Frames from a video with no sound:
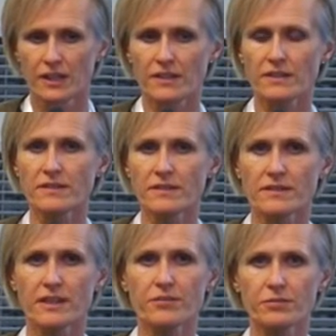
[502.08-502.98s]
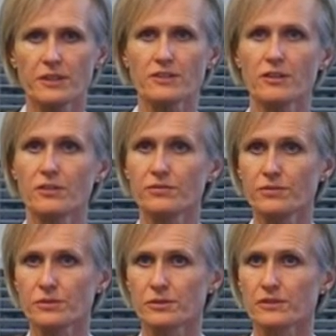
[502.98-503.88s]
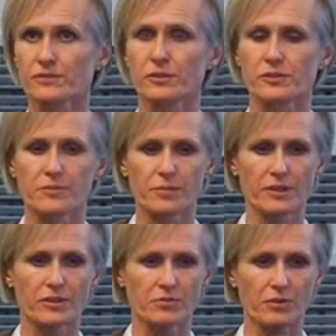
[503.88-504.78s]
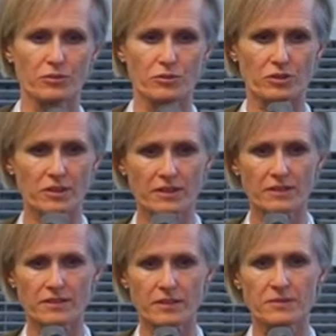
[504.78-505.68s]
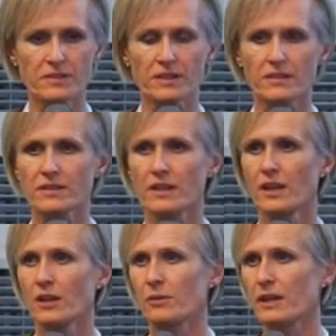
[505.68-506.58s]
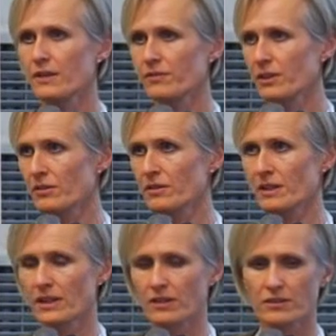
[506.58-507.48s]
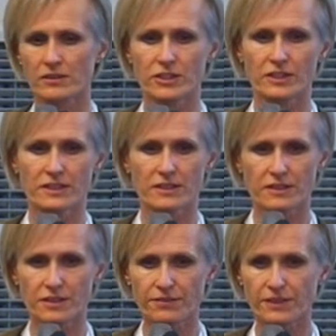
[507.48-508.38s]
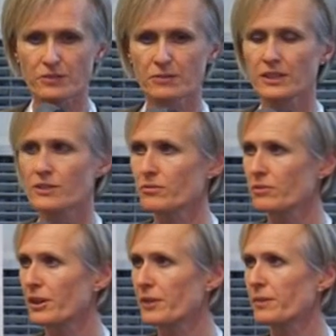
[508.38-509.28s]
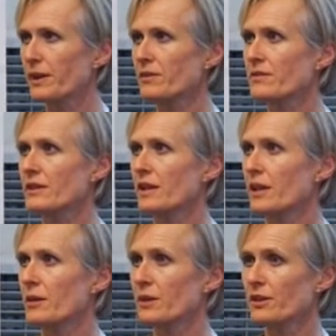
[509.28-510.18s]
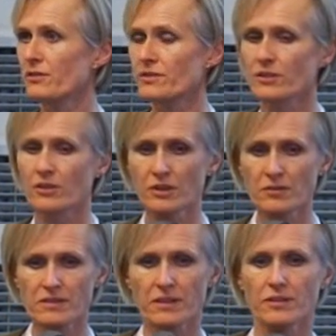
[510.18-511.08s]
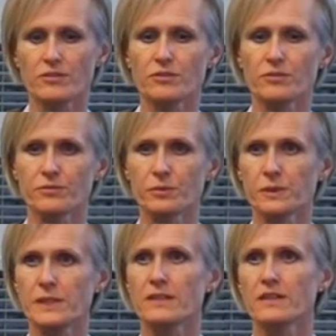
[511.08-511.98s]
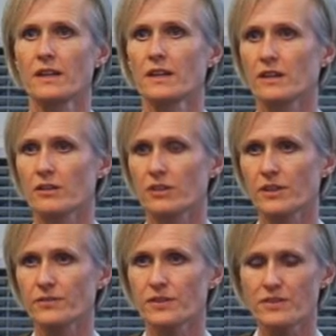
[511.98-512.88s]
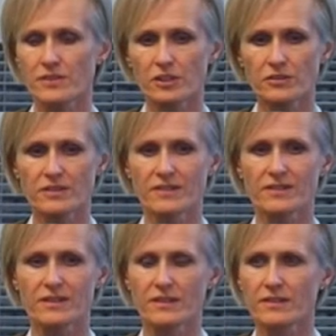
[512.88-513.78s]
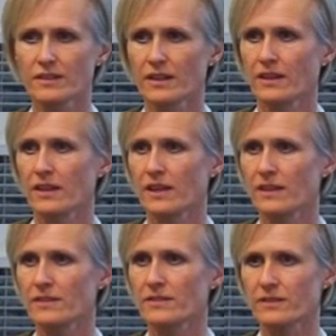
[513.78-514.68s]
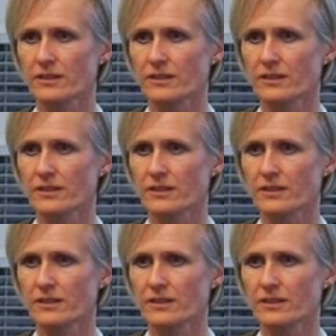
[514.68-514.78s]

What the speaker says: This is the safe way to go forward, of course, because with autologous stem cells, we have no inherent genetic defect we need to worry about, and by using your own cells, you avoid graft versus host disease and